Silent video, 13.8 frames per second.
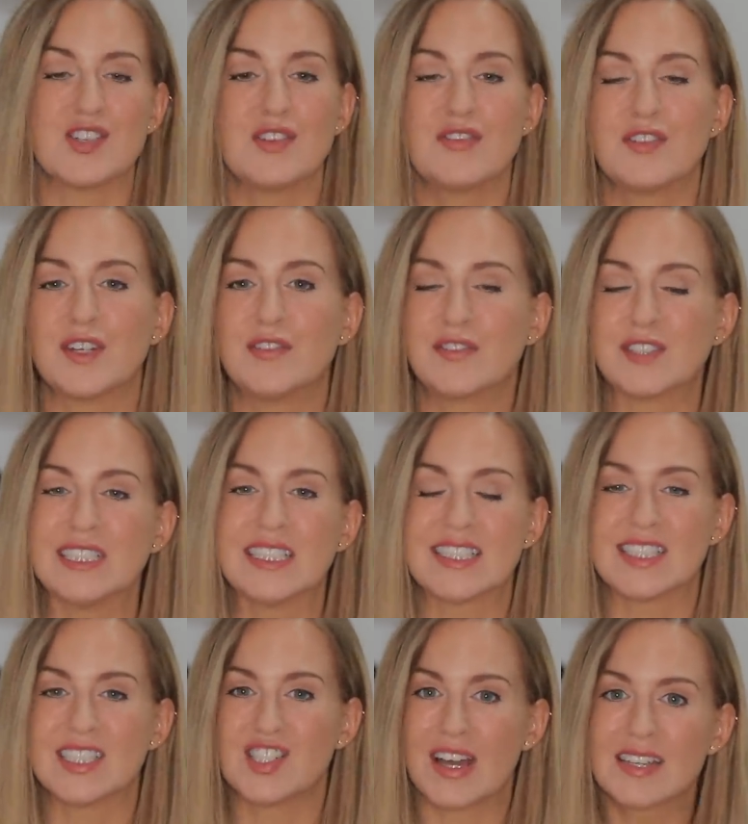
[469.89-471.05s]
Do feel free to
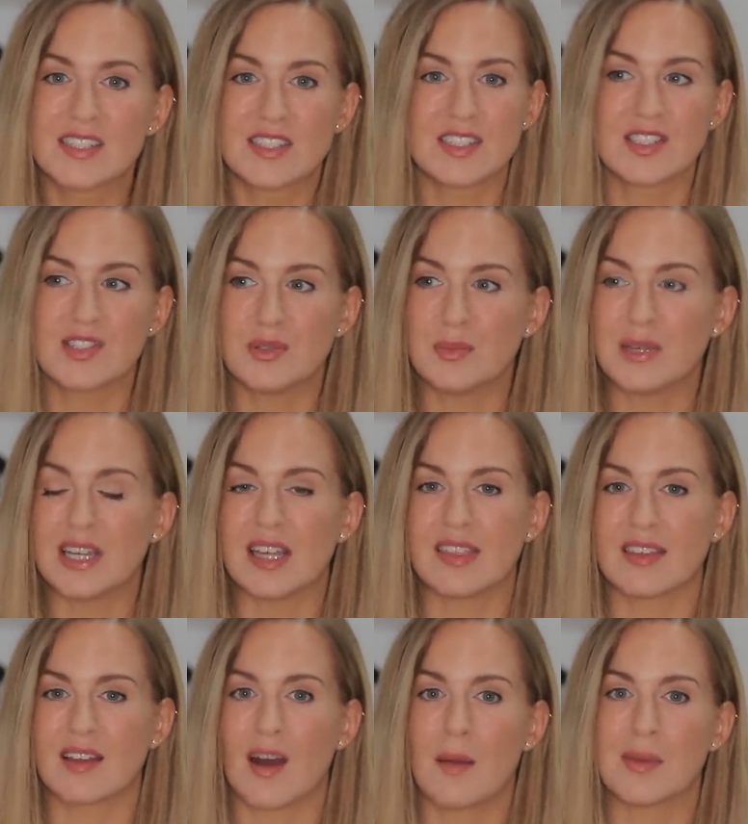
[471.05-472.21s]
suggest to me in
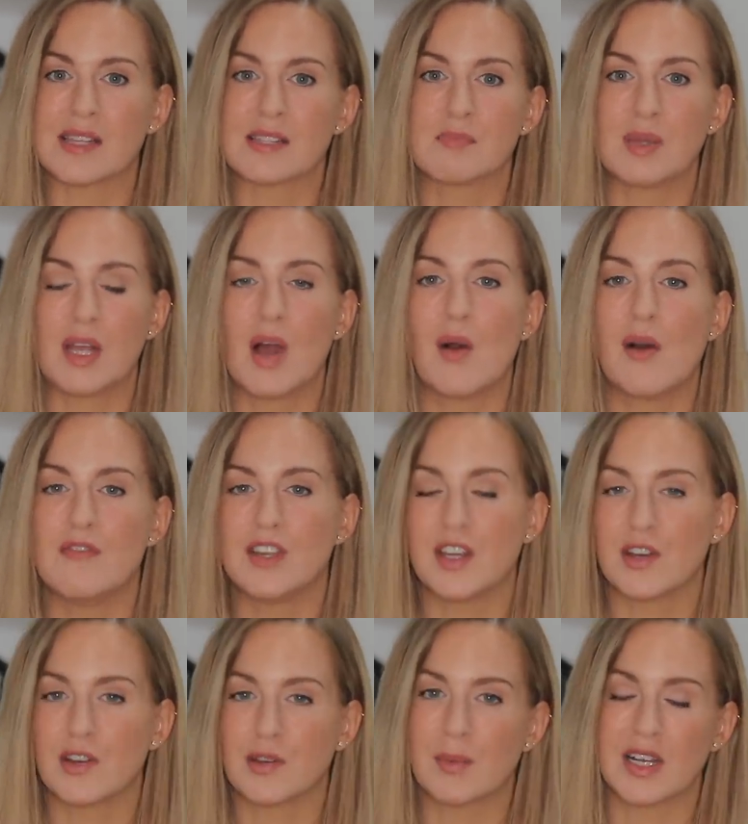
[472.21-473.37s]
the comments below a
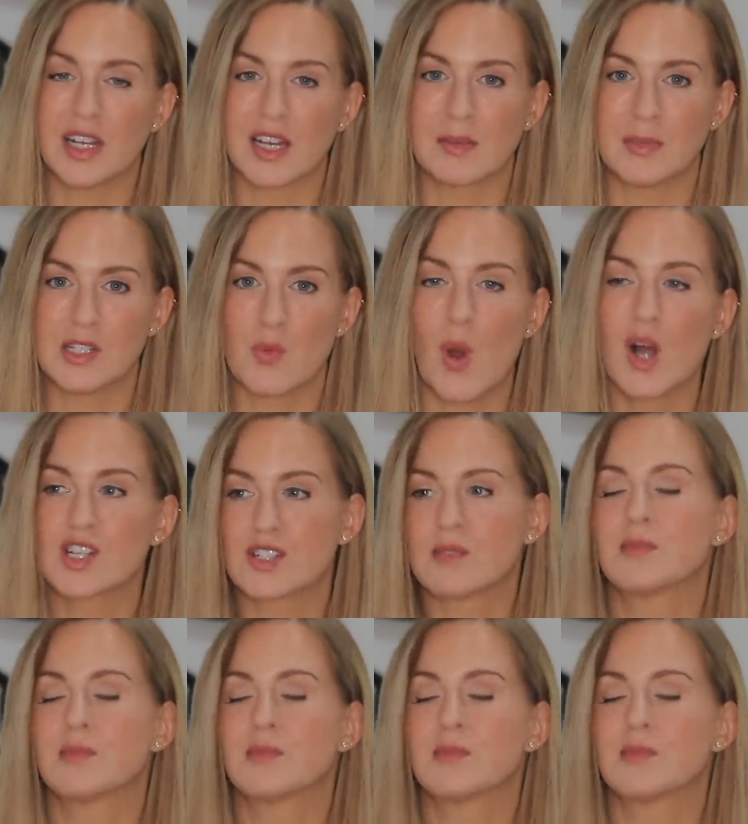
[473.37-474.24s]
video you might like me to watch.